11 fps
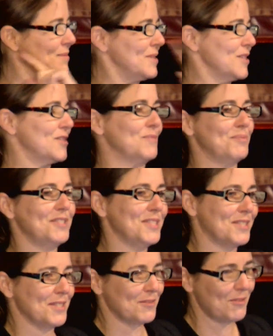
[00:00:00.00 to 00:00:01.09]
minister preaches
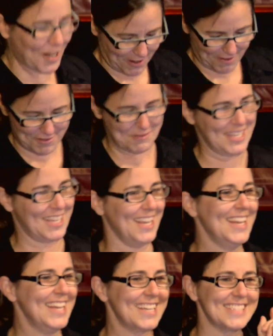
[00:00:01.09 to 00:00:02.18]
to the choir every week,
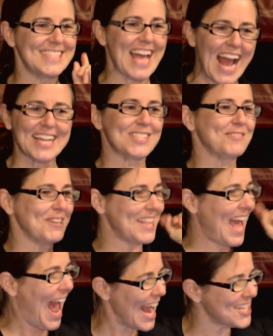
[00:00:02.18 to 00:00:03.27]
because that is where the
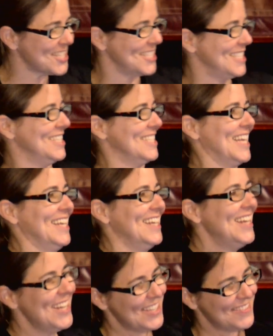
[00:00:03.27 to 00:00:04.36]
action is.
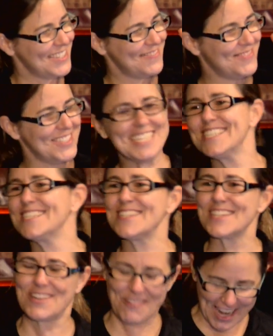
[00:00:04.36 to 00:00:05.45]
We preach to
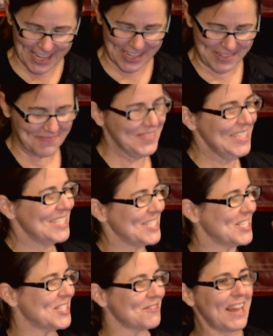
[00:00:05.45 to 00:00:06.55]
the choir to
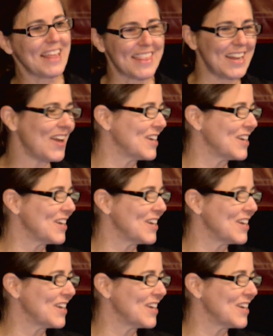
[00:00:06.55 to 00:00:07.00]
strengthen our